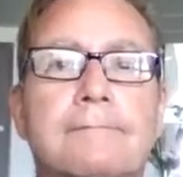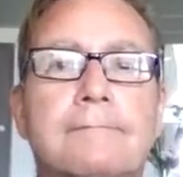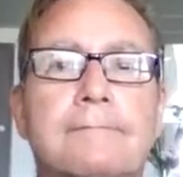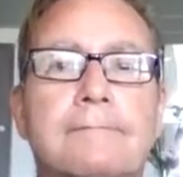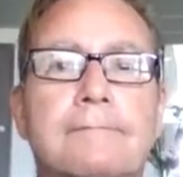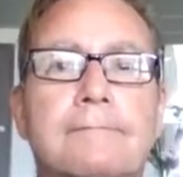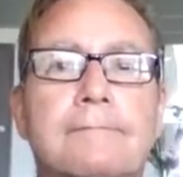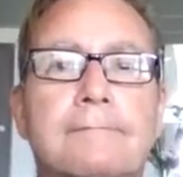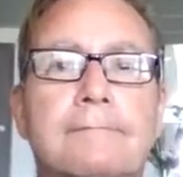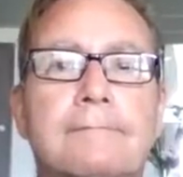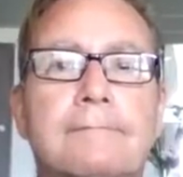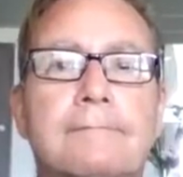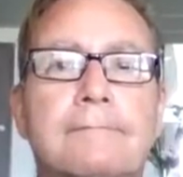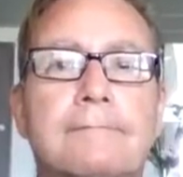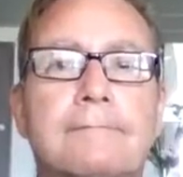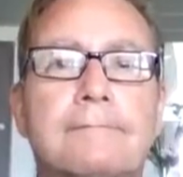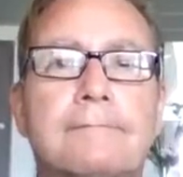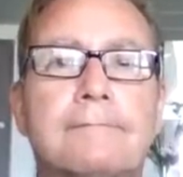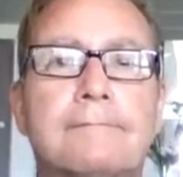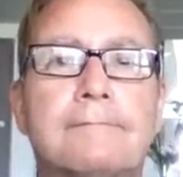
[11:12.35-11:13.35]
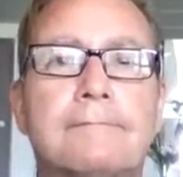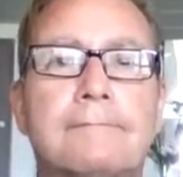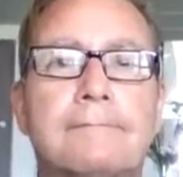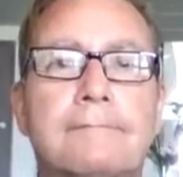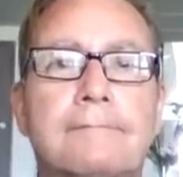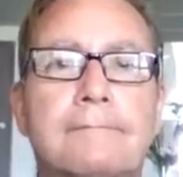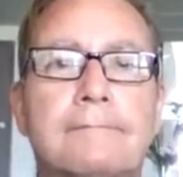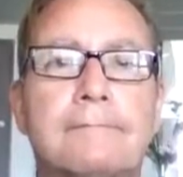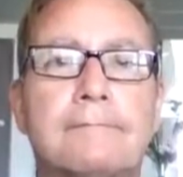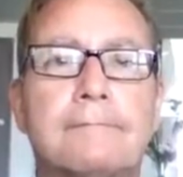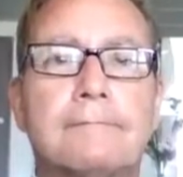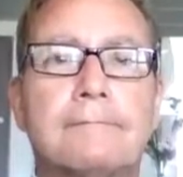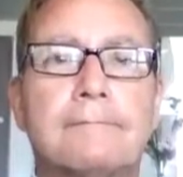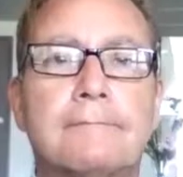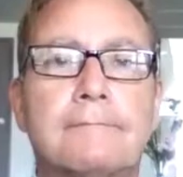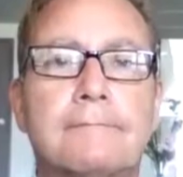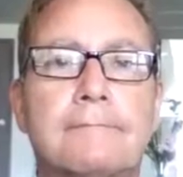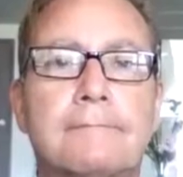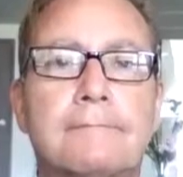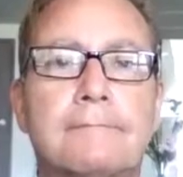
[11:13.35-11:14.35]

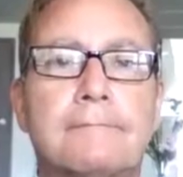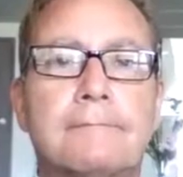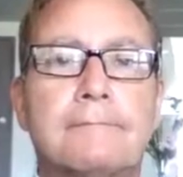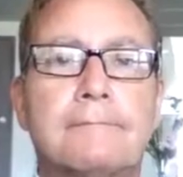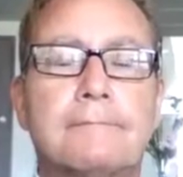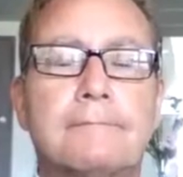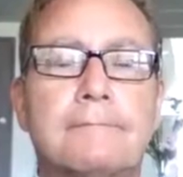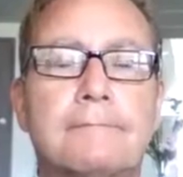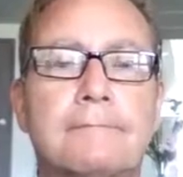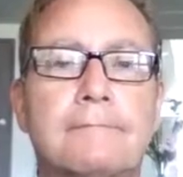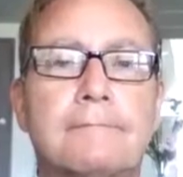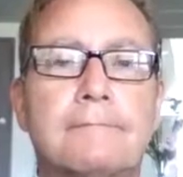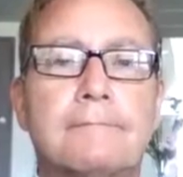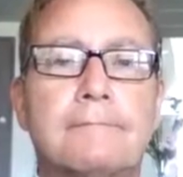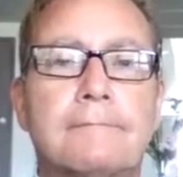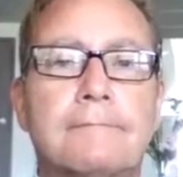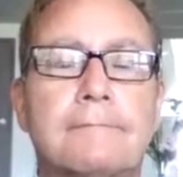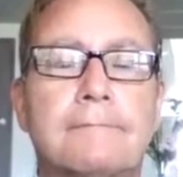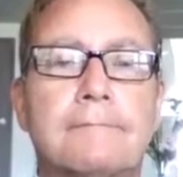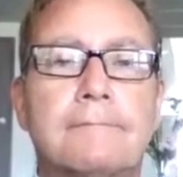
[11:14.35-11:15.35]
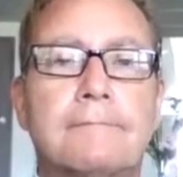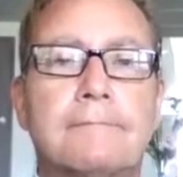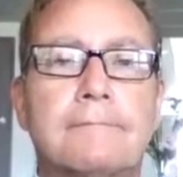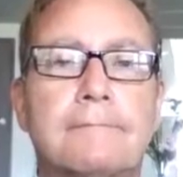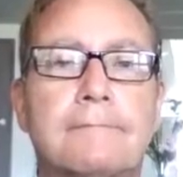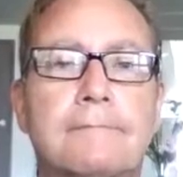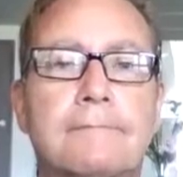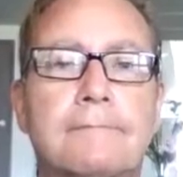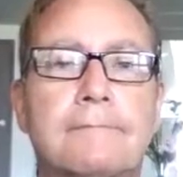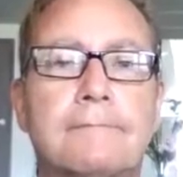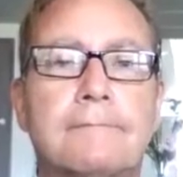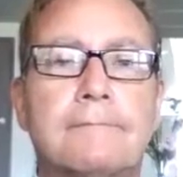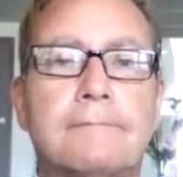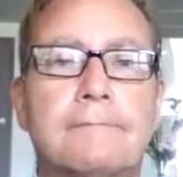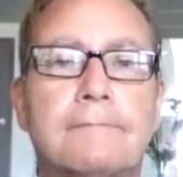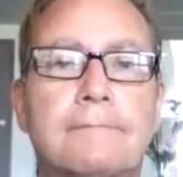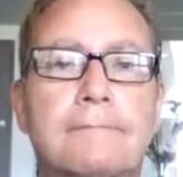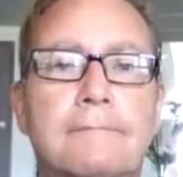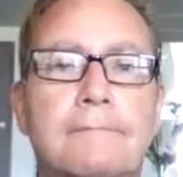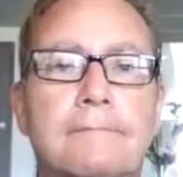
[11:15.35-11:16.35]

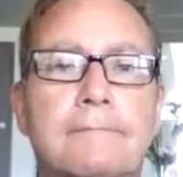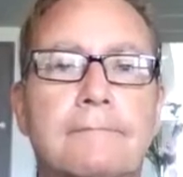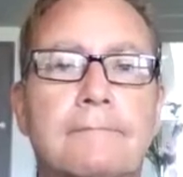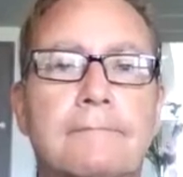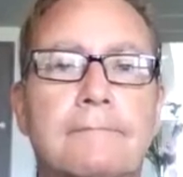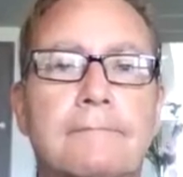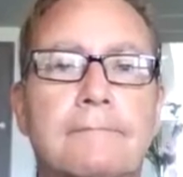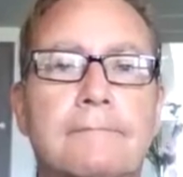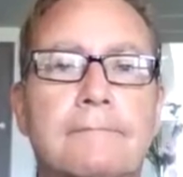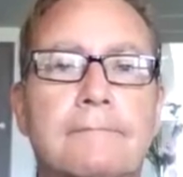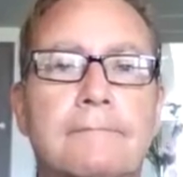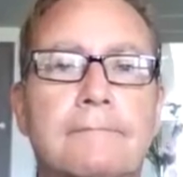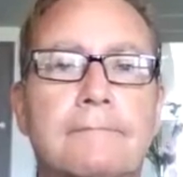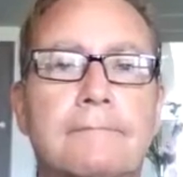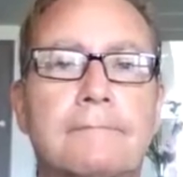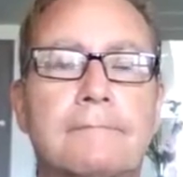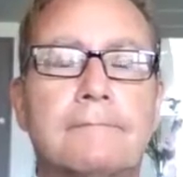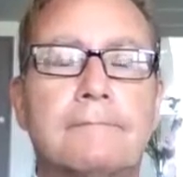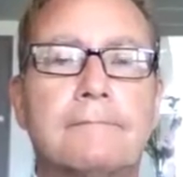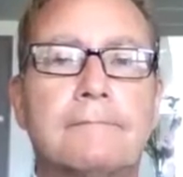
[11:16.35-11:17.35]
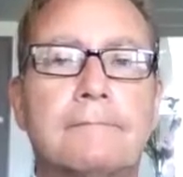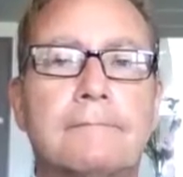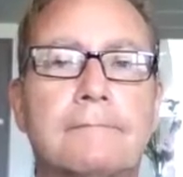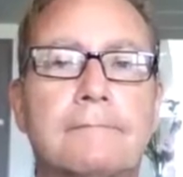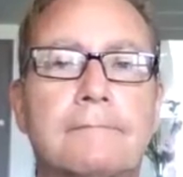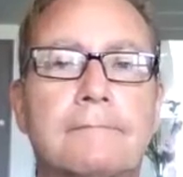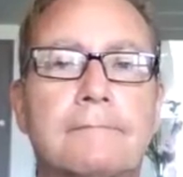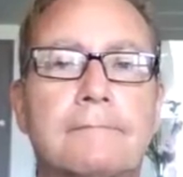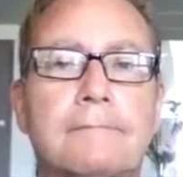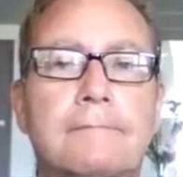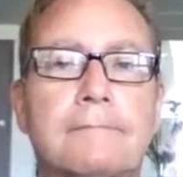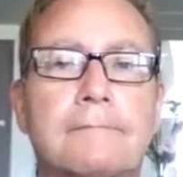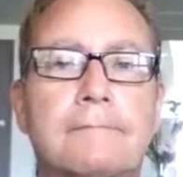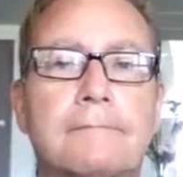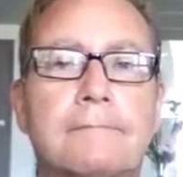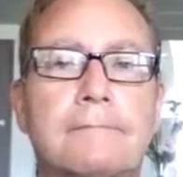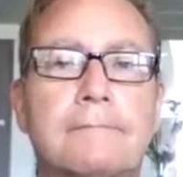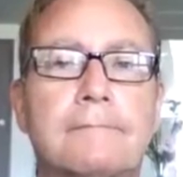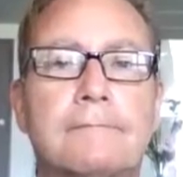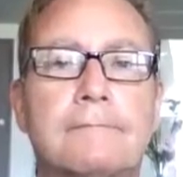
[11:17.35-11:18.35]

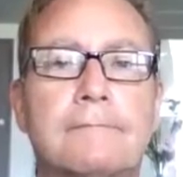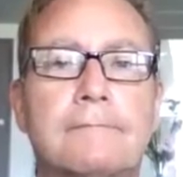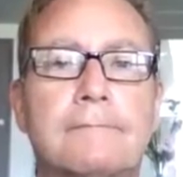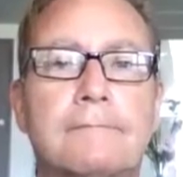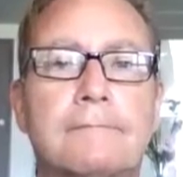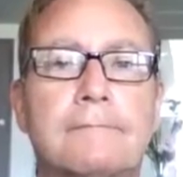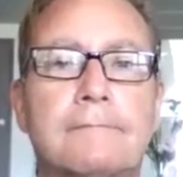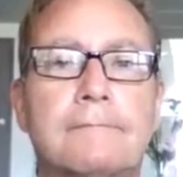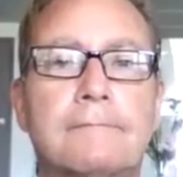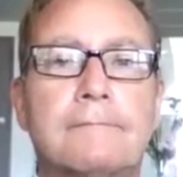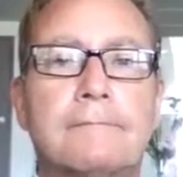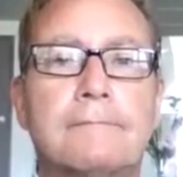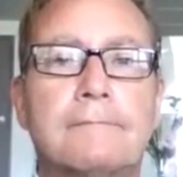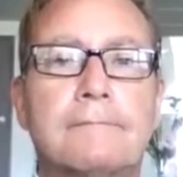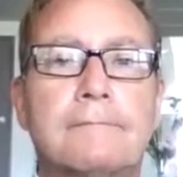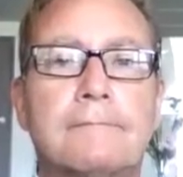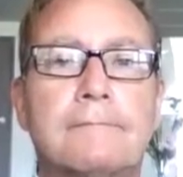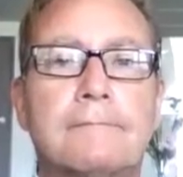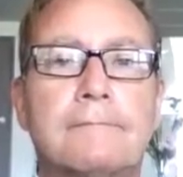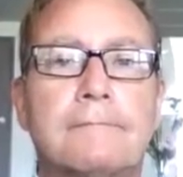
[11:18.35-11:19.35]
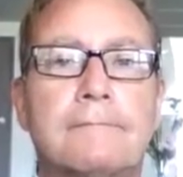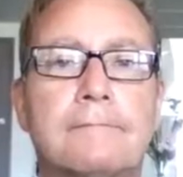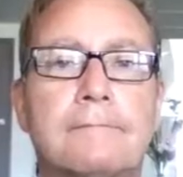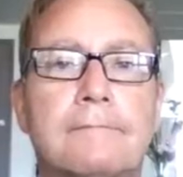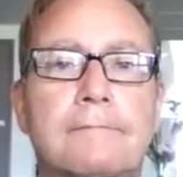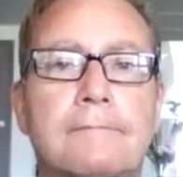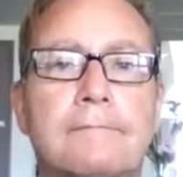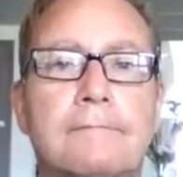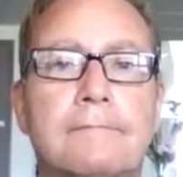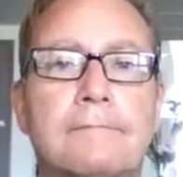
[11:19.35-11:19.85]
(not speaking)